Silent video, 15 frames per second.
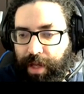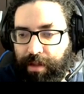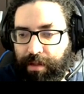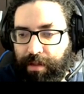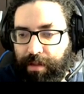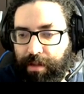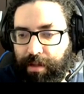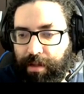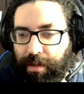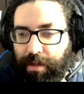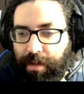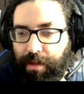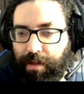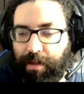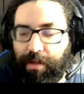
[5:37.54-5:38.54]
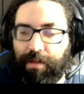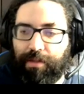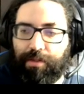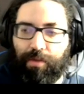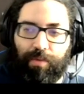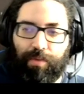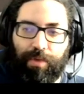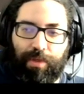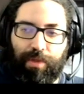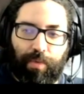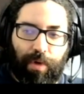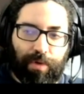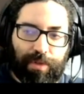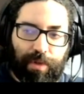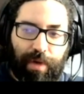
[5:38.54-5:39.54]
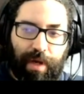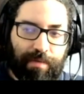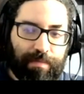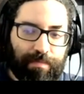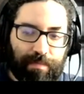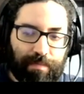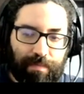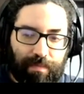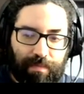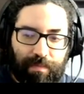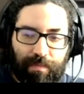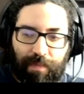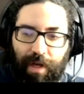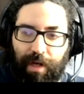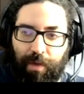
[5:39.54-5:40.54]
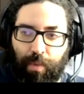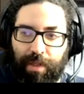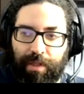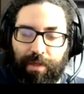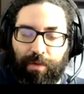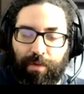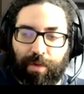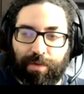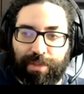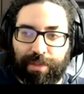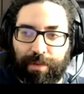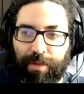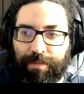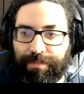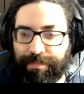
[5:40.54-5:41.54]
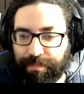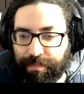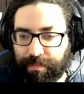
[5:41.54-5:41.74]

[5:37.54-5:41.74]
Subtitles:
Pn. So it will also have R1 equals zero.